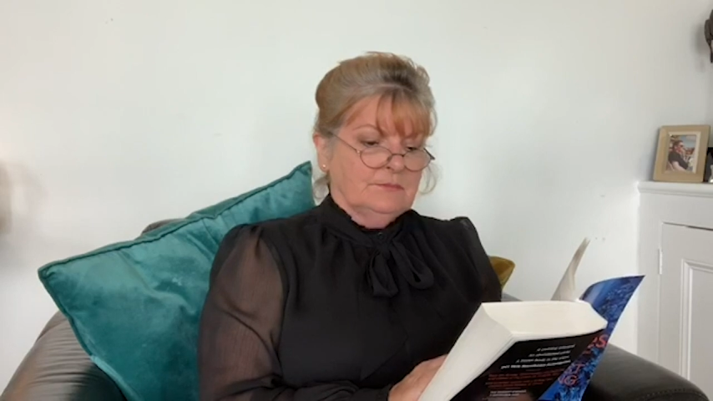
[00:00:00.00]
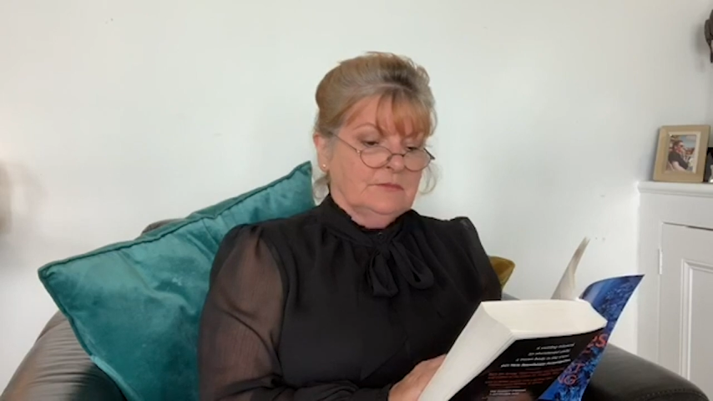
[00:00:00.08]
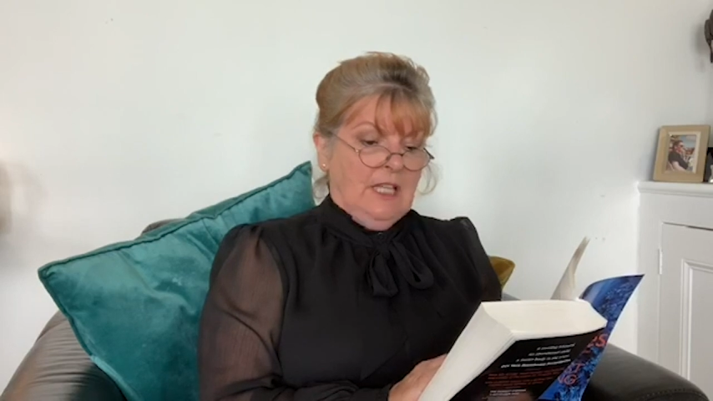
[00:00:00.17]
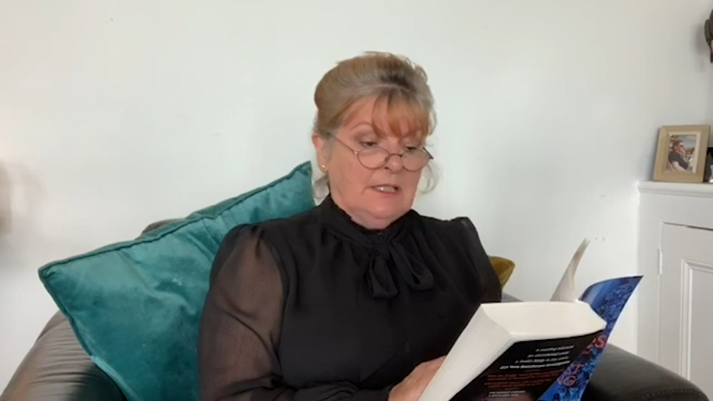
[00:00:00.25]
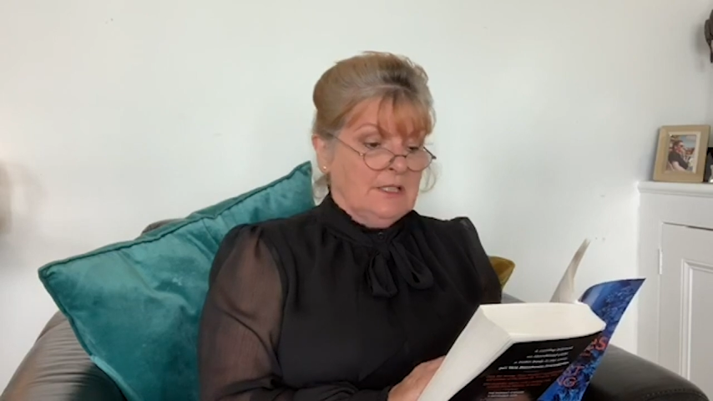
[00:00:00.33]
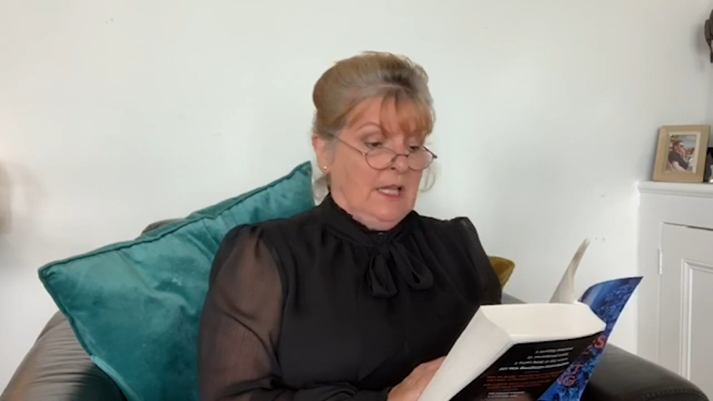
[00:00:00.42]

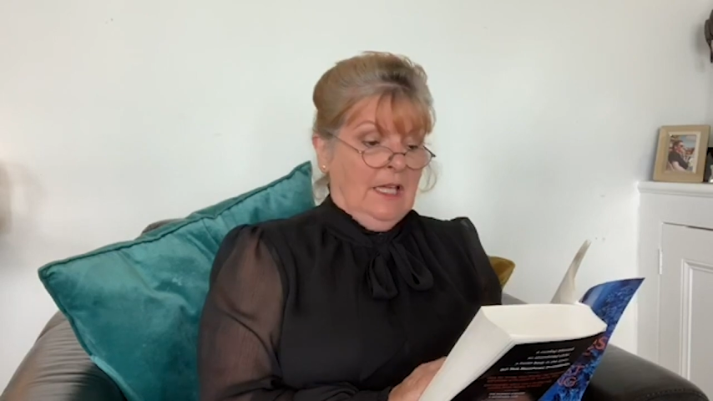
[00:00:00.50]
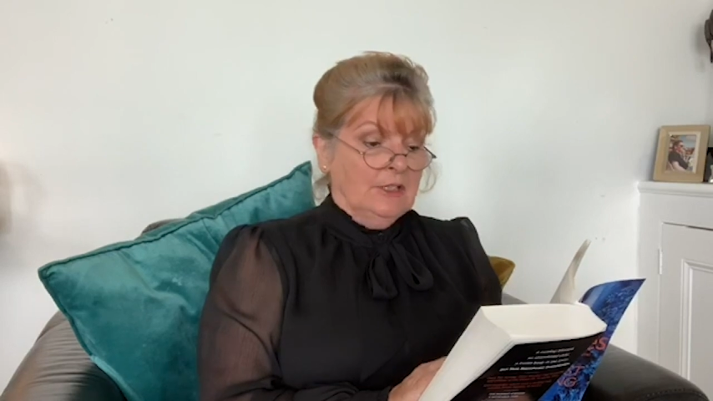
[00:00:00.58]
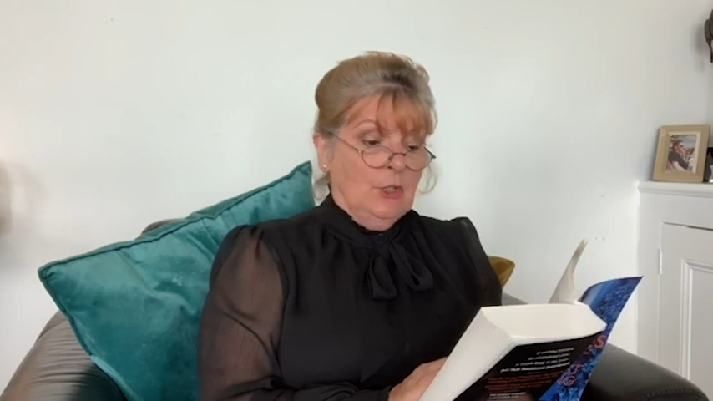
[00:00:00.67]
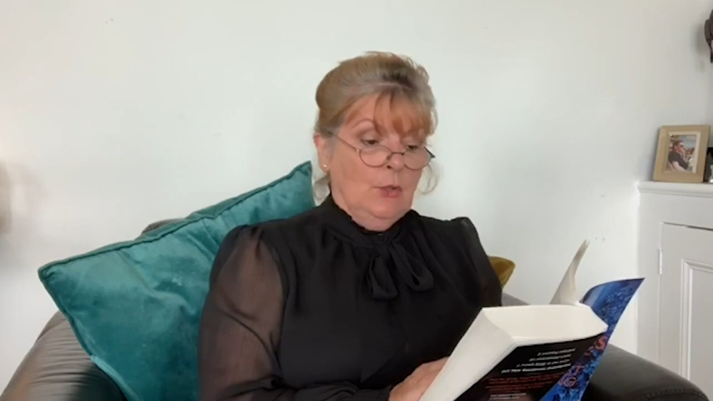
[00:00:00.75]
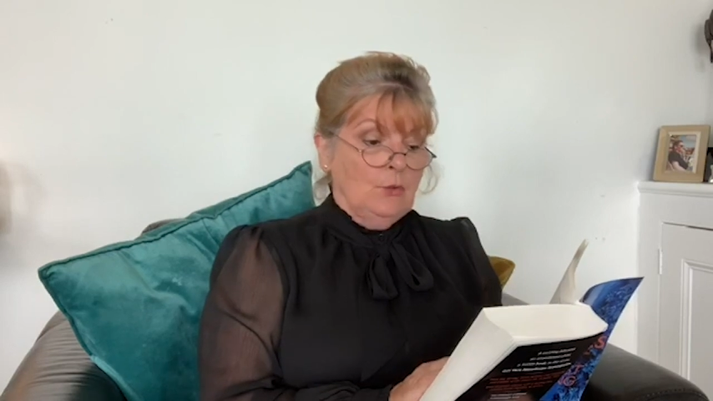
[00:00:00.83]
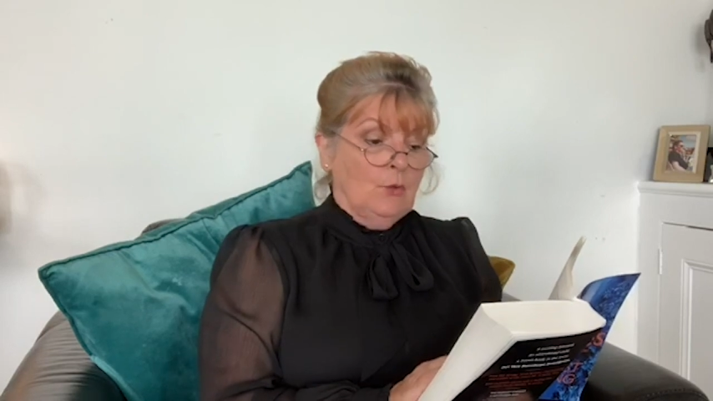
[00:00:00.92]
Hector had
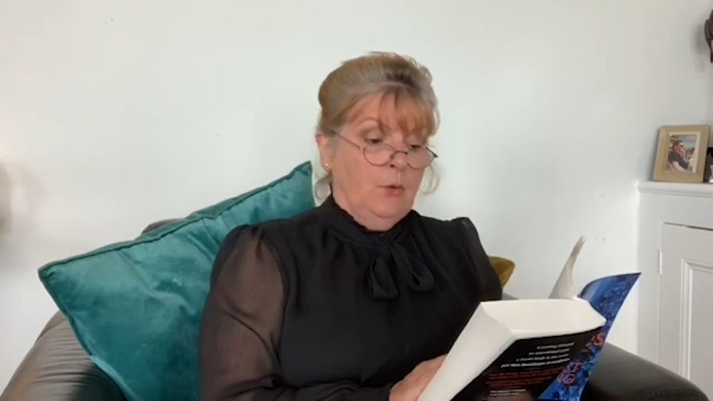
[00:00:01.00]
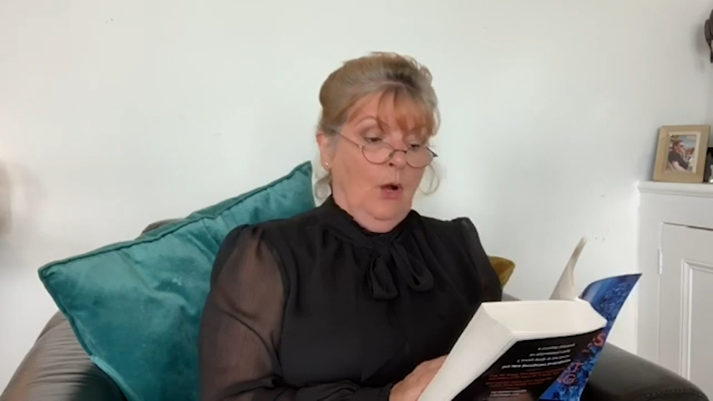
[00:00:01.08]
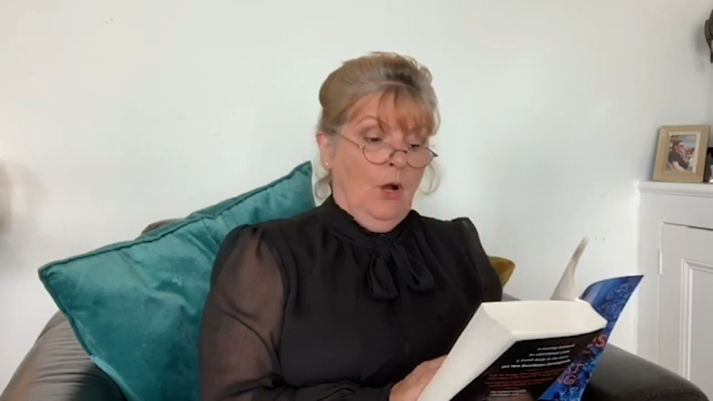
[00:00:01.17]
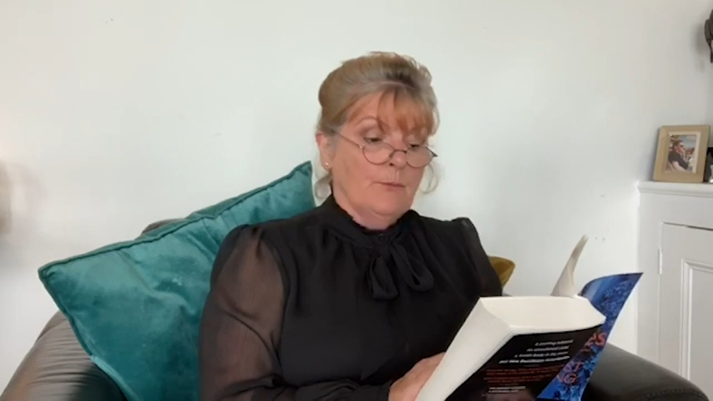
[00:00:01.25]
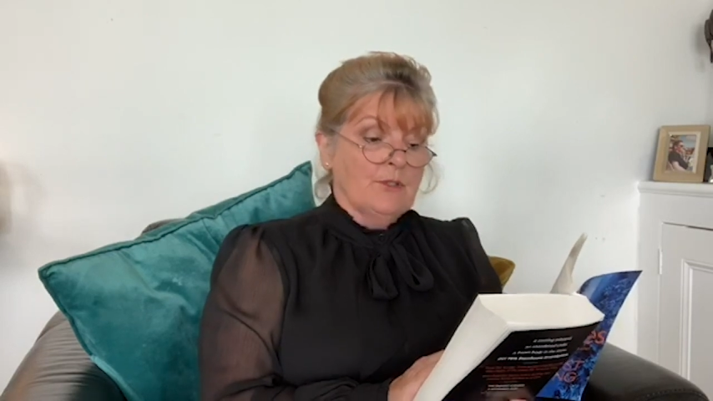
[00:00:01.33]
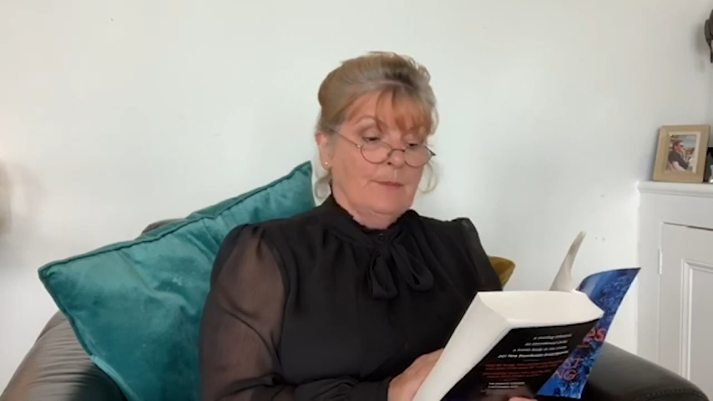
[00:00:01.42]
no
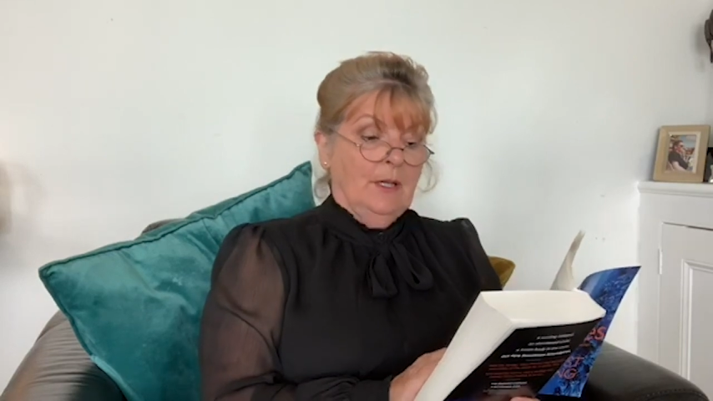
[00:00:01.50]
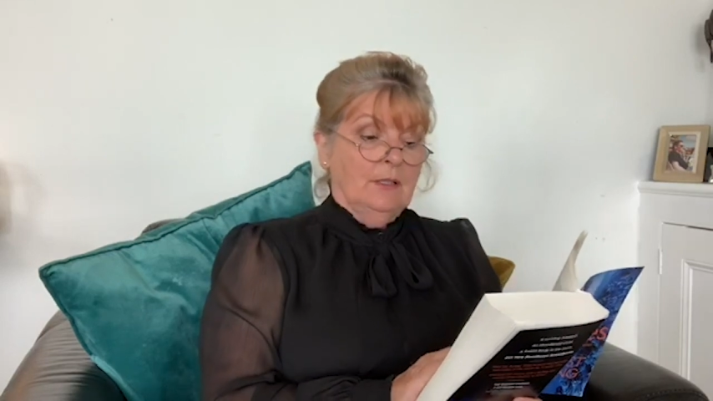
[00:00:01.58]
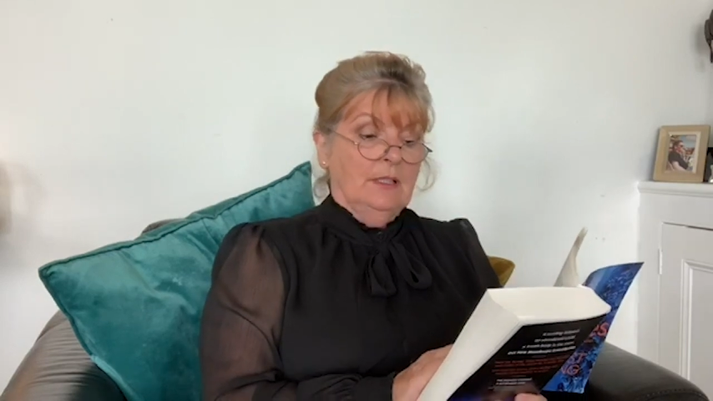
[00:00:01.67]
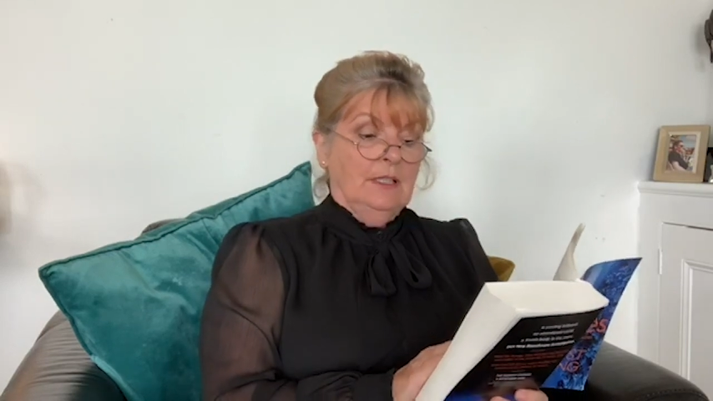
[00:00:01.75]
qualms about